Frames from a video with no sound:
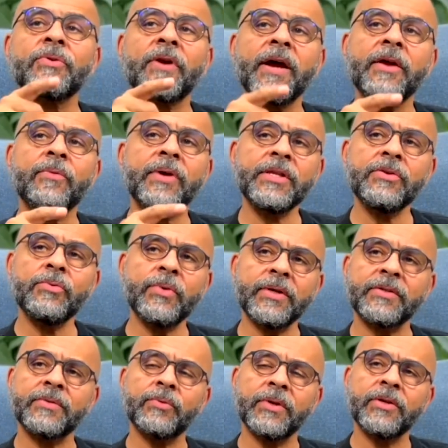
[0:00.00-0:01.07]
Ryan, when you
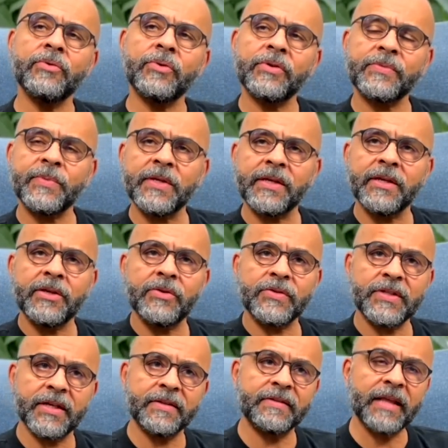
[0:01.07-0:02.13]
were speaking, you
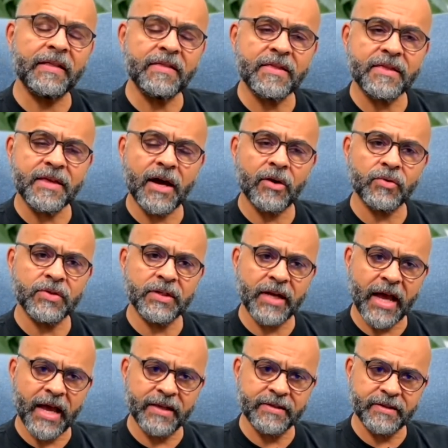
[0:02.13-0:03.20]
said 10,000
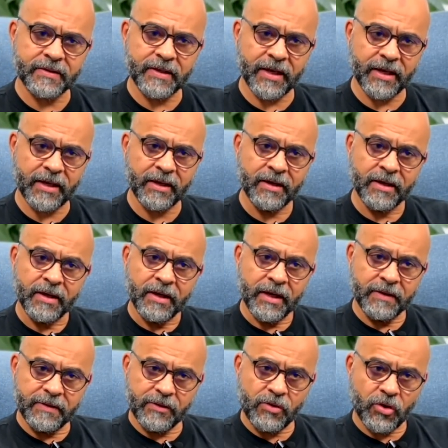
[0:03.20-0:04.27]
ads a day.
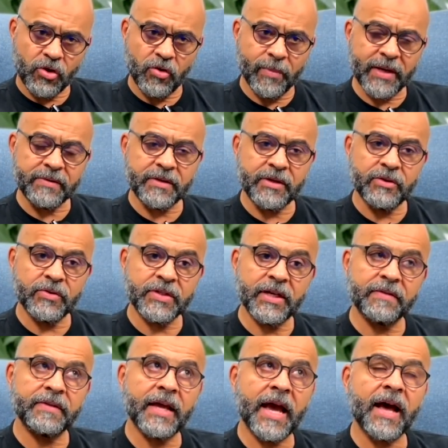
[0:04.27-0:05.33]
In the documentary, you
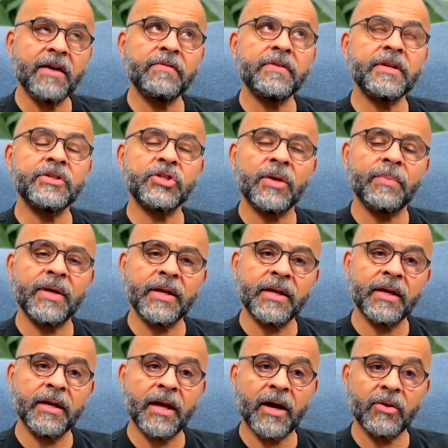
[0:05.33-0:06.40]
said the average
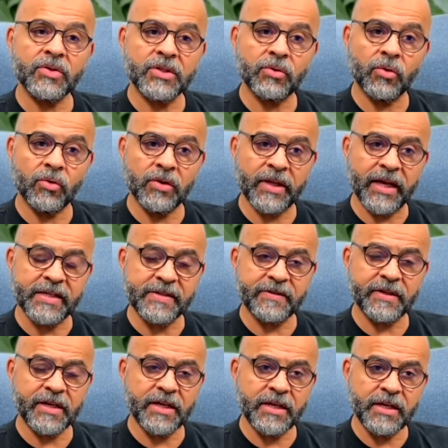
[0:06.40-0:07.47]
American household has
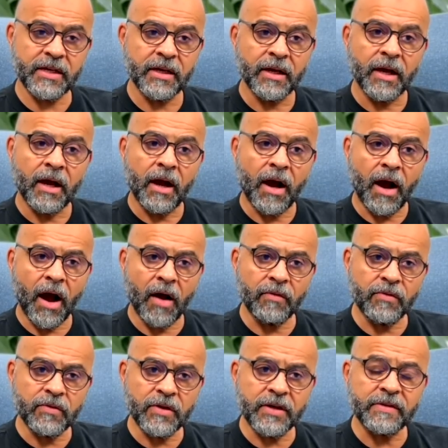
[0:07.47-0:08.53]

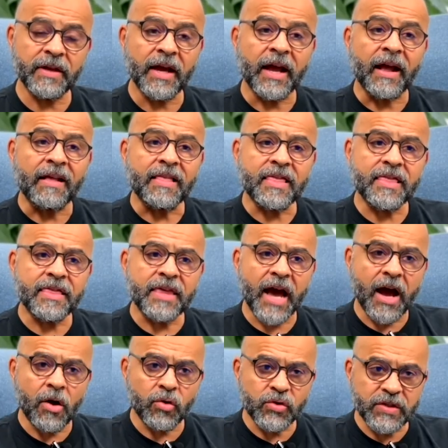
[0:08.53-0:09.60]

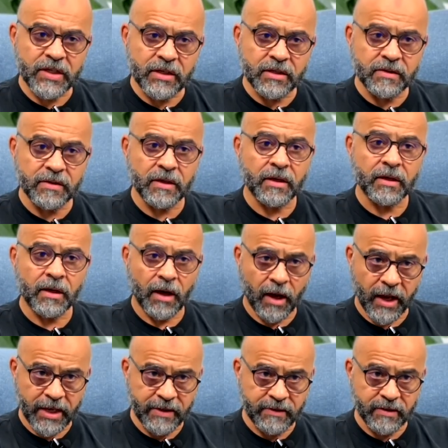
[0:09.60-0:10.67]
300,000
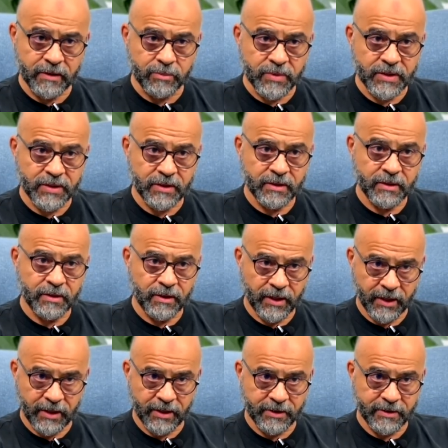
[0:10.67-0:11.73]
items
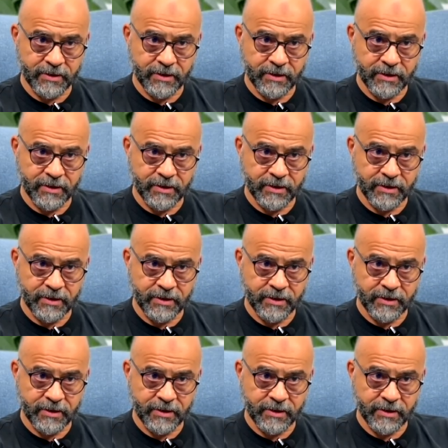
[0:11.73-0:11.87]
in it.